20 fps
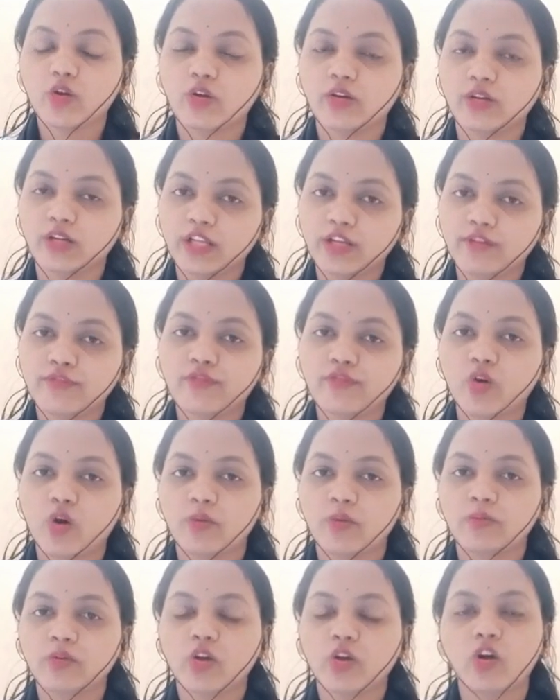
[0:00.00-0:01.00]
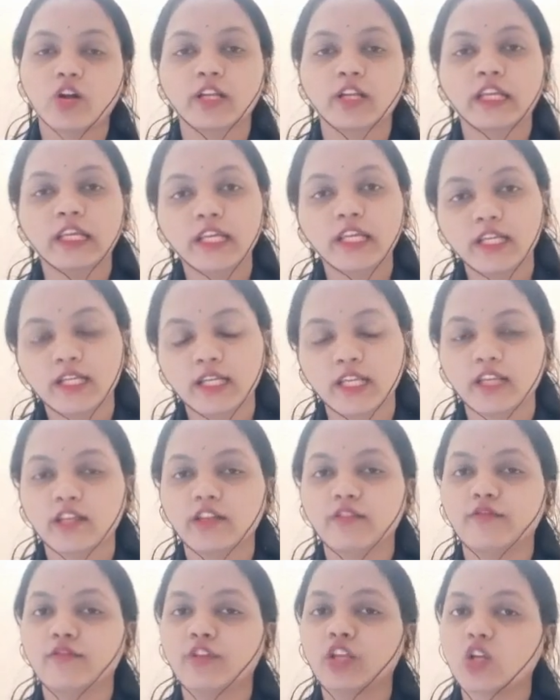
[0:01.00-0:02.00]
or deformed on heating,
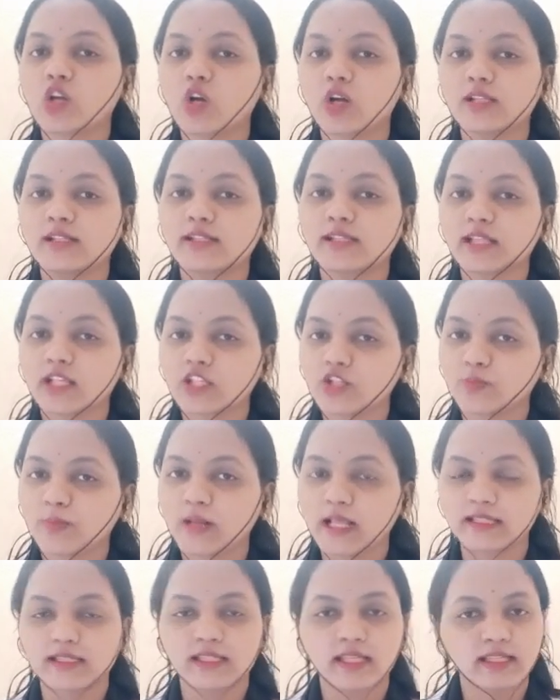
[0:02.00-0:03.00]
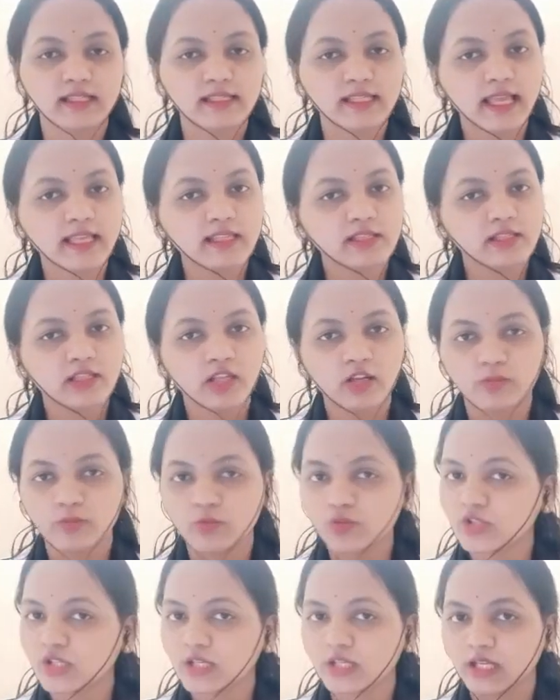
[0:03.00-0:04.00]
we call such plastics as
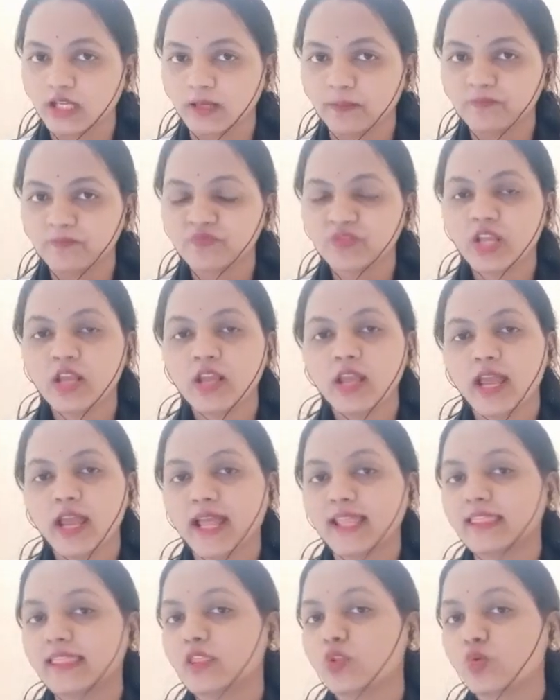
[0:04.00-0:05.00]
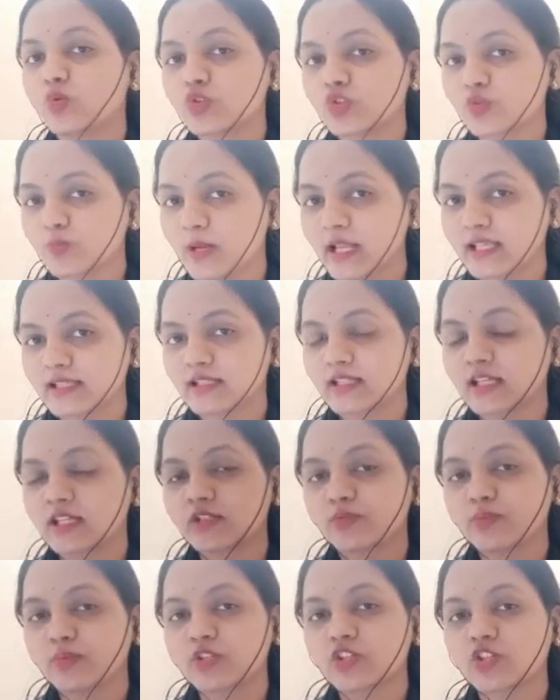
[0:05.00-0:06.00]
thermosetting, and those
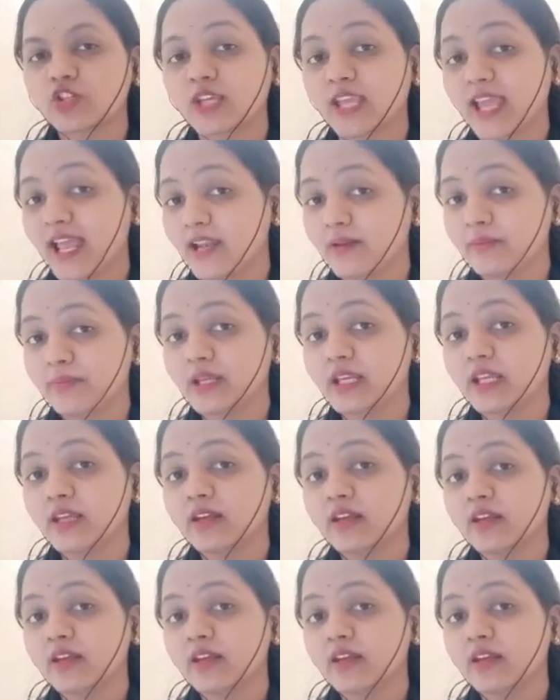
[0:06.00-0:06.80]
plastics which can be